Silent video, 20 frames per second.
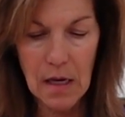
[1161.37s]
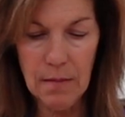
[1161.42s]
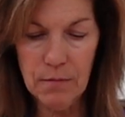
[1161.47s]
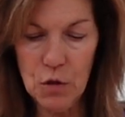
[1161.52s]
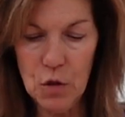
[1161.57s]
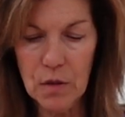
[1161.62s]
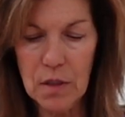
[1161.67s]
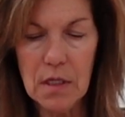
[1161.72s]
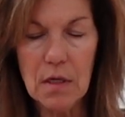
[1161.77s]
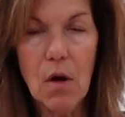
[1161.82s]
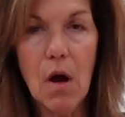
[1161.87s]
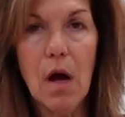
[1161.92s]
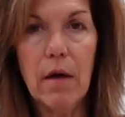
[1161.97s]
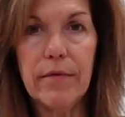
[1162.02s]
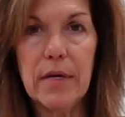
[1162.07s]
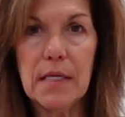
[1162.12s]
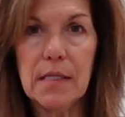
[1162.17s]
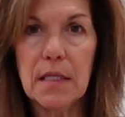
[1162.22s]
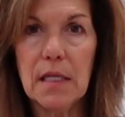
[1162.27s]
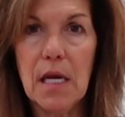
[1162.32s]
You can
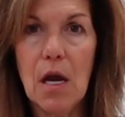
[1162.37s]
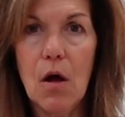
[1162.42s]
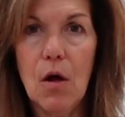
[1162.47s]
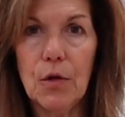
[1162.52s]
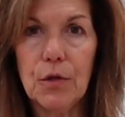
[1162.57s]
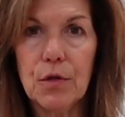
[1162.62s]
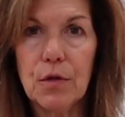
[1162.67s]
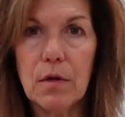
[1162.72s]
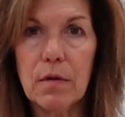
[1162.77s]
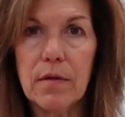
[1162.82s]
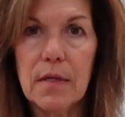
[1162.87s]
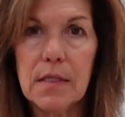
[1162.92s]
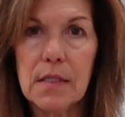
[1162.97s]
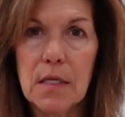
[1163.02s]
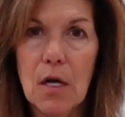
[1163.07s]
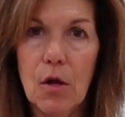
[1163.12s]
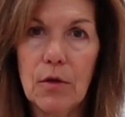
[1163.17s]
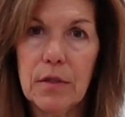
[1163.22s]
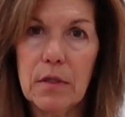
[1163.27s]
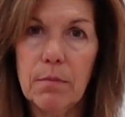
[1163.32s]
obviously alter the
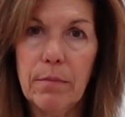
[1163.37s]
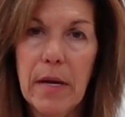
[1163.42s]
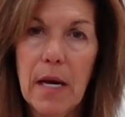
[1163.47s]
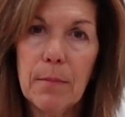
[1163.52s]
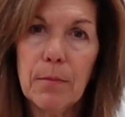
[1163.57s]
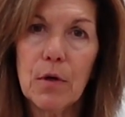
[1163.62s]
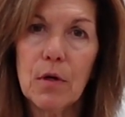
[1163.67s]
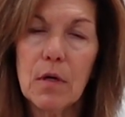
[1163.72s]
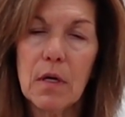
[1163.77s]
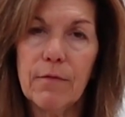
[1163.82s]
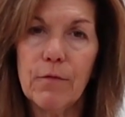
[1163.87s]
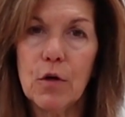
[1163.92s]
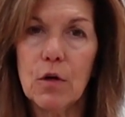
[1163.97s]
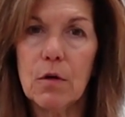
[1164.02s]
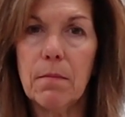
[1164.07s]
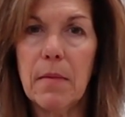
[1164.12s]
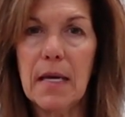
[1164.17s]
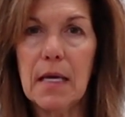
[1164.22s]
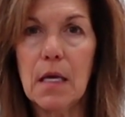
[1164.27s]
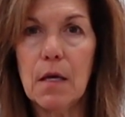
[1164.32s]
salt and pepper. If
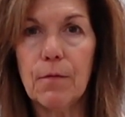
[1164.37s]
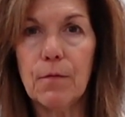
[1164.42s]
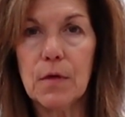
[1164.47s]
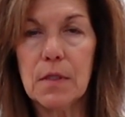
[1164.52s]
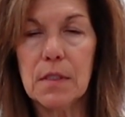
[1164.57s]
you're making for